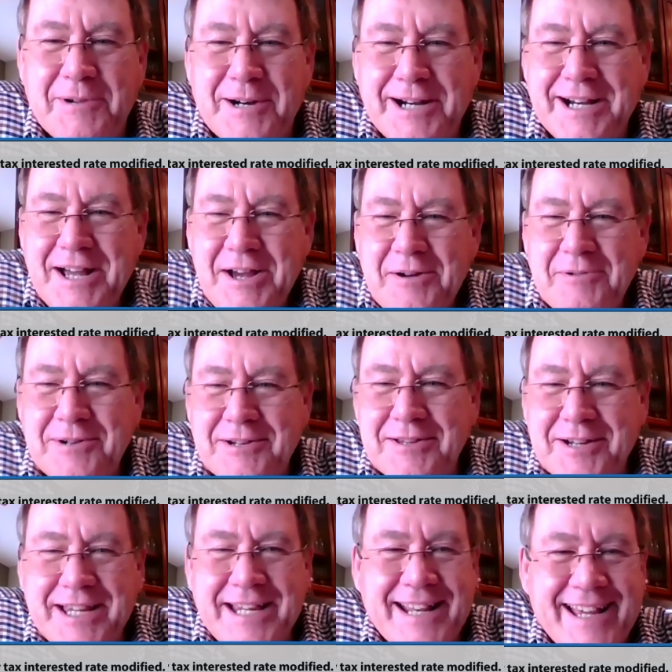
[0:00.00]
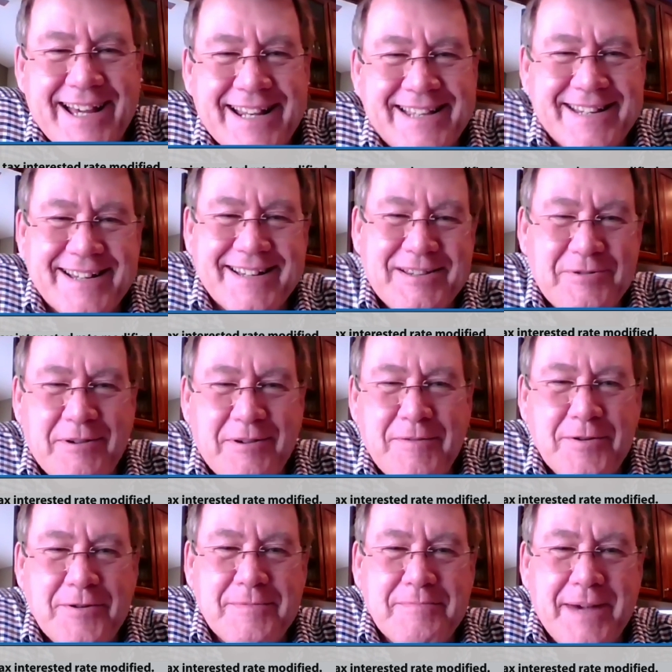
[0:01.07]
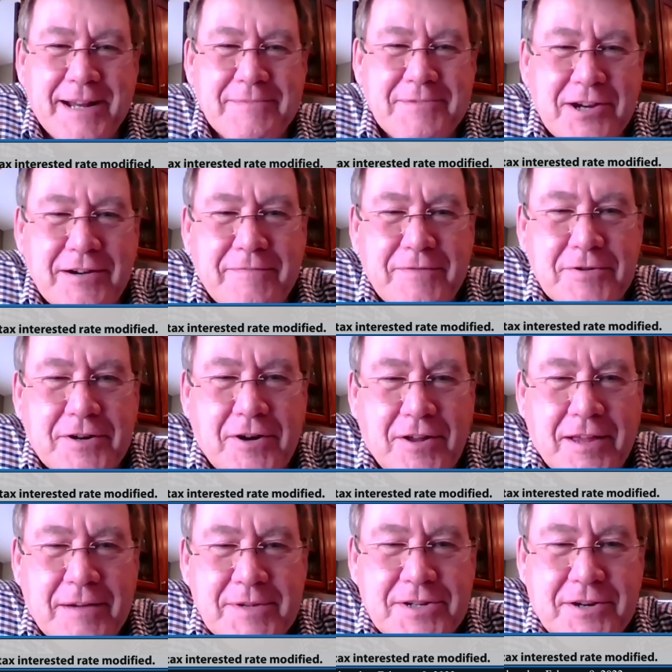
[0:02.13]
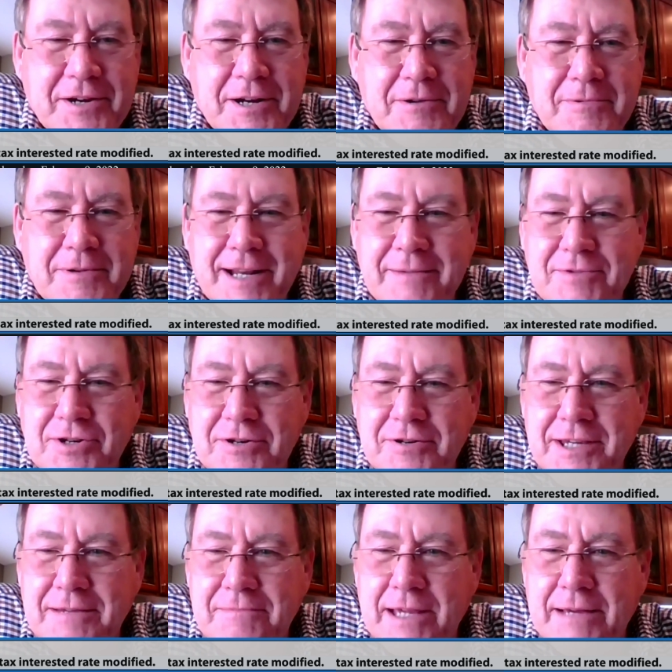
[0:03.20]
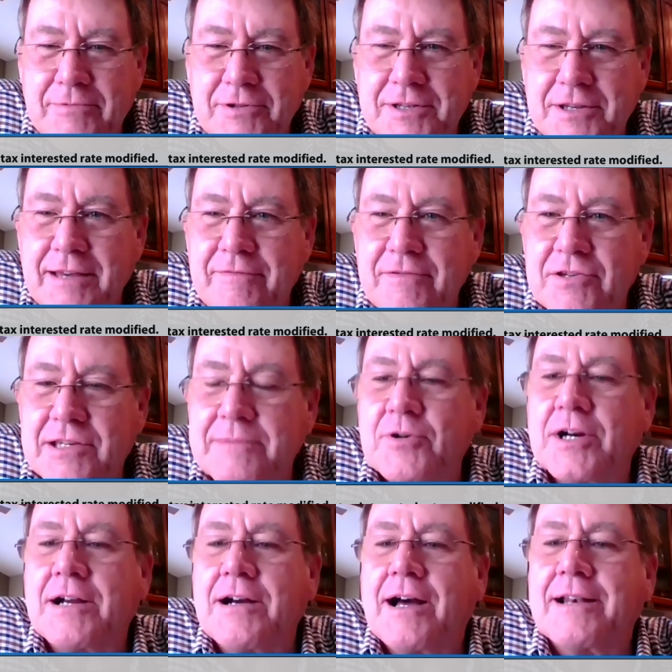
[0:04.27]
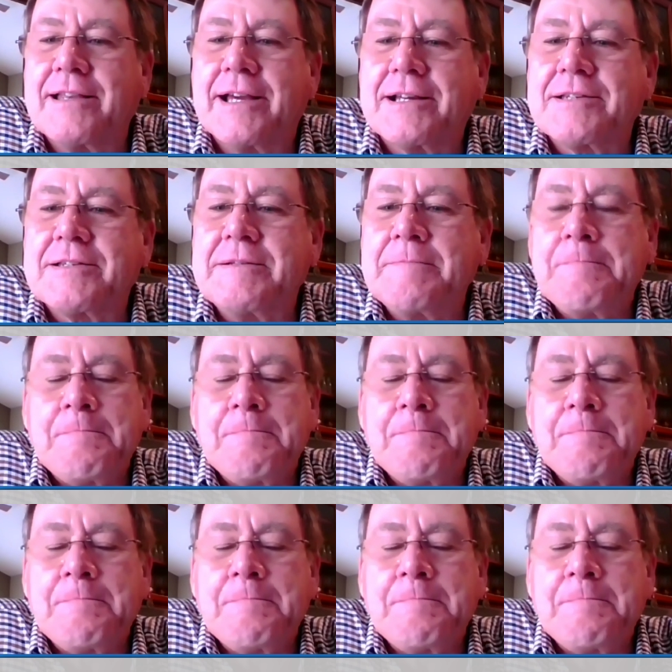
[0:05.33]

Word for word: we're, we're, looking at. so if you, Madam Chair, if you call on Mr. Elwood, I'm sure he'd be able to give you some more context.